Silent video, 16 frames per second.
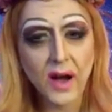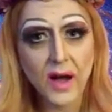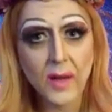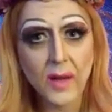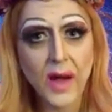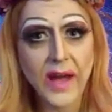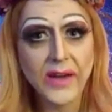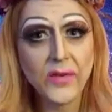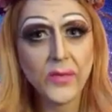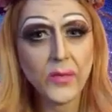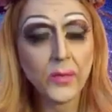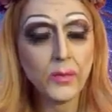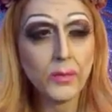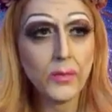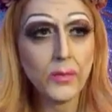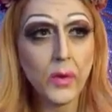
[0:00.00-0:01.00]
I
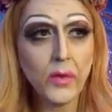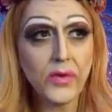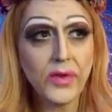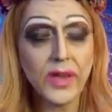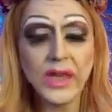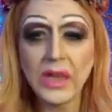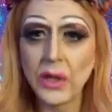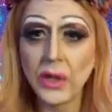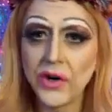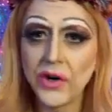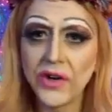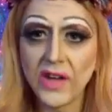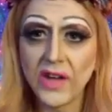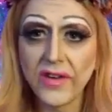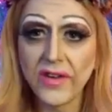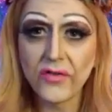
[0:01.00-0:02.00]
mostly learned
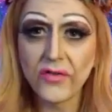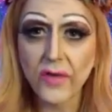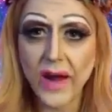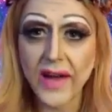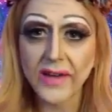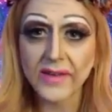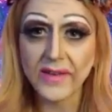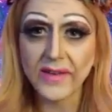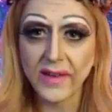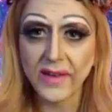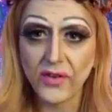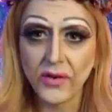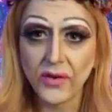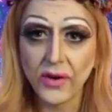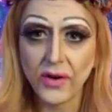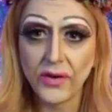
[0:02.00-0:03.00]
off of drag
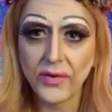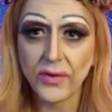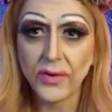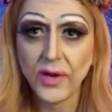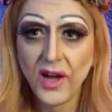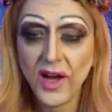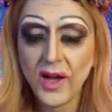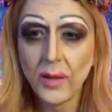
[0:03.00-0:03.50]
sisters,